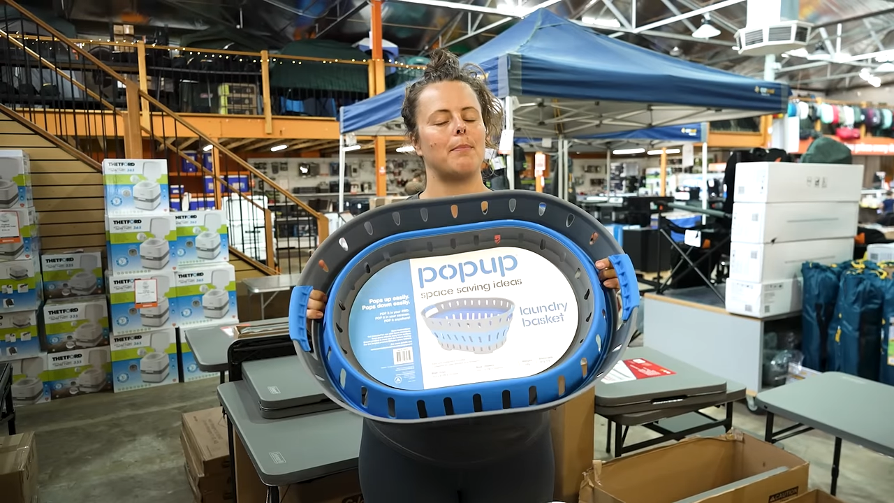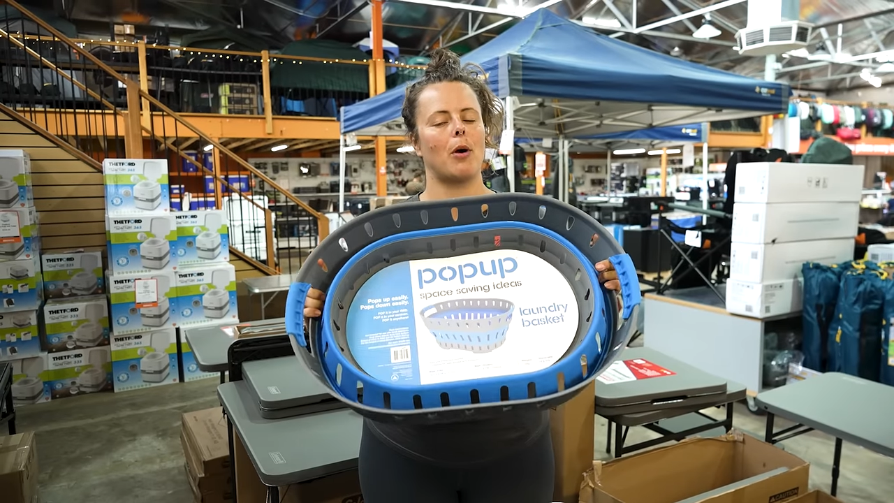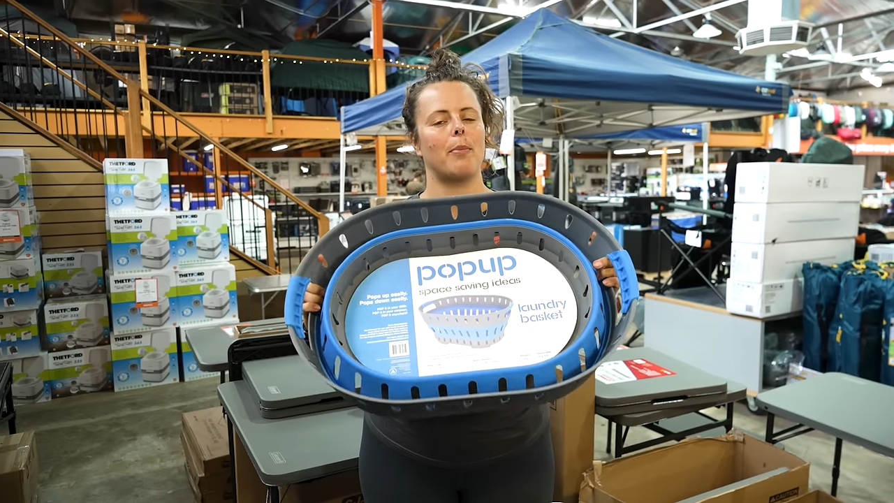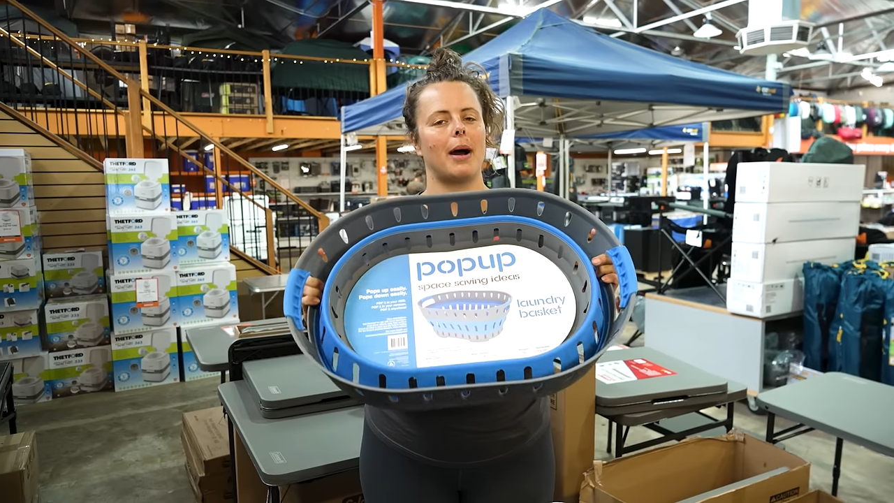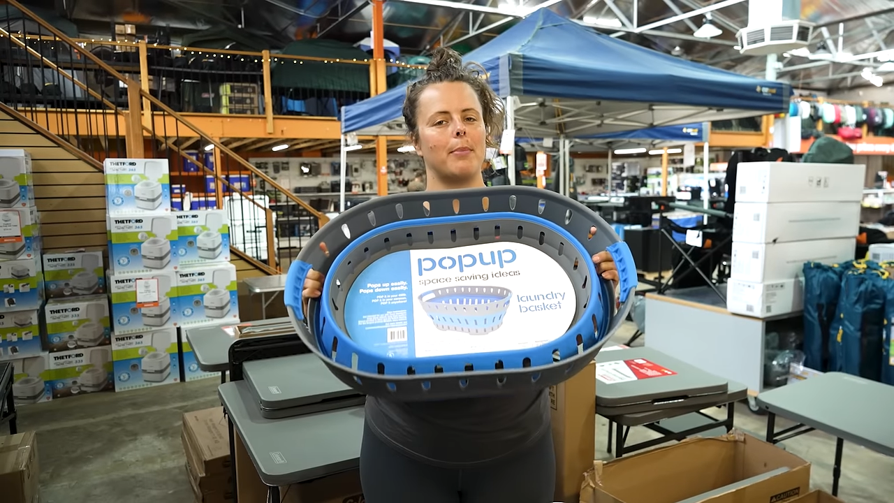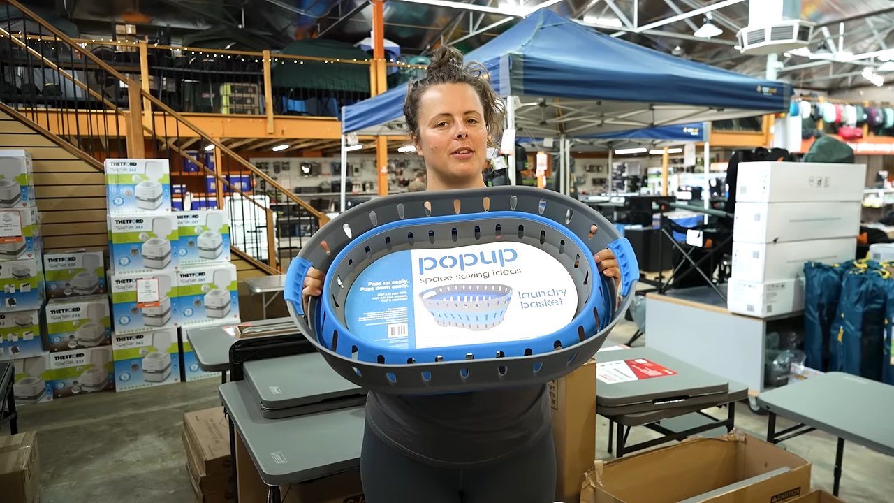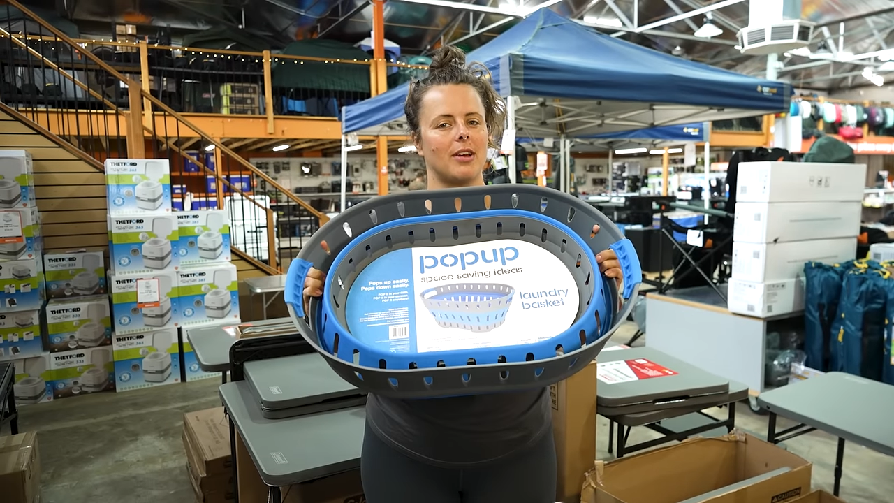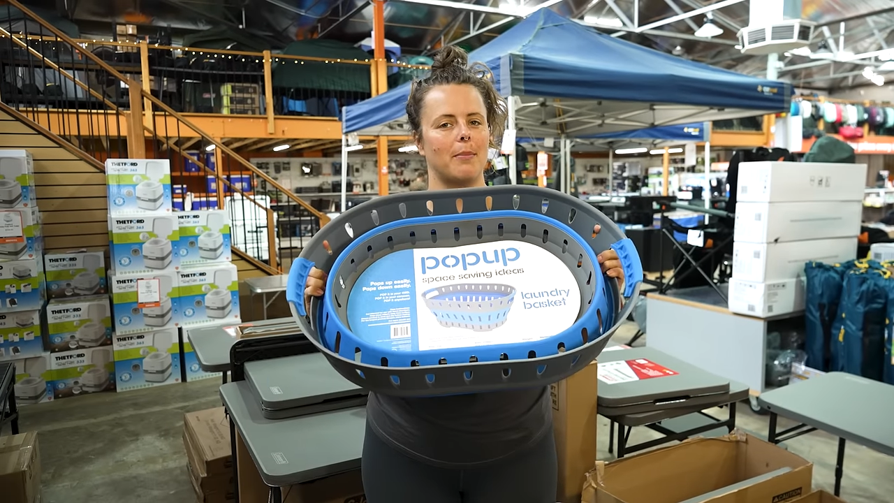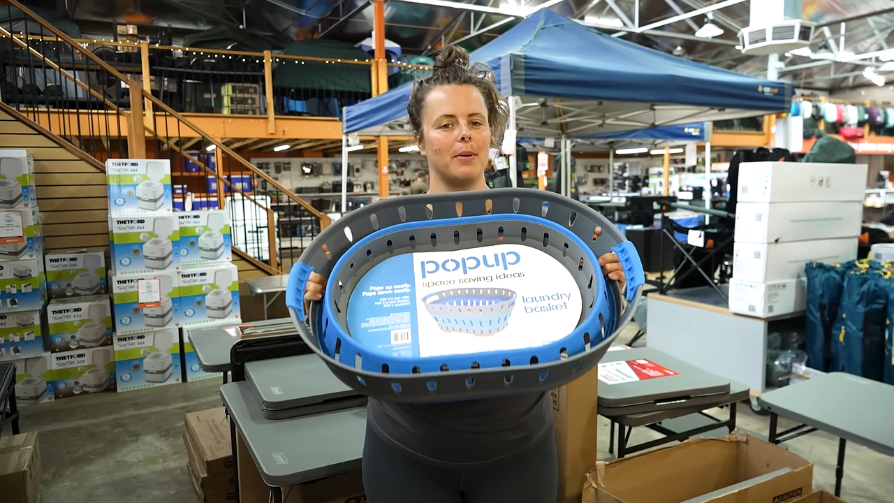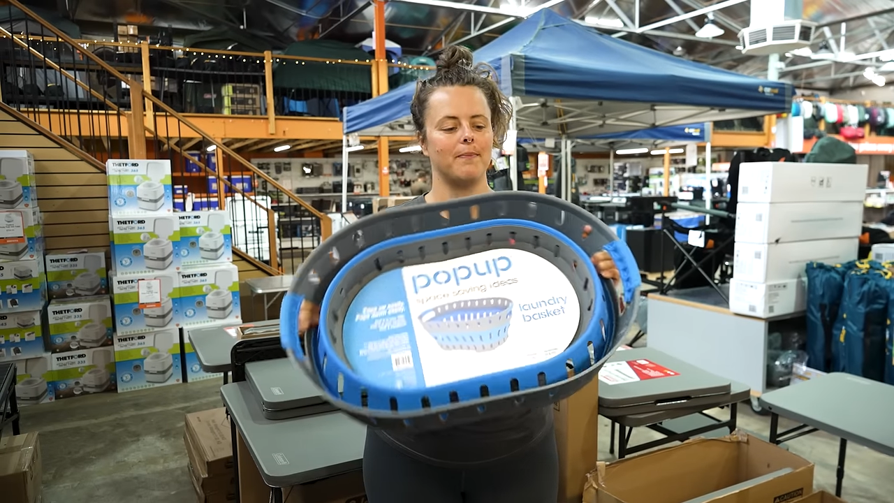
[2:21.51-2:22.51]
pop-up
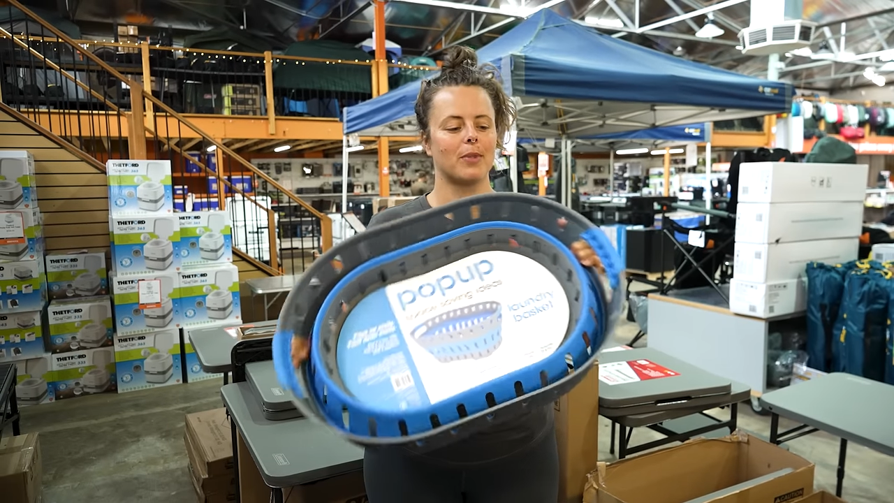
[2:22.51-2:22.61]
tub.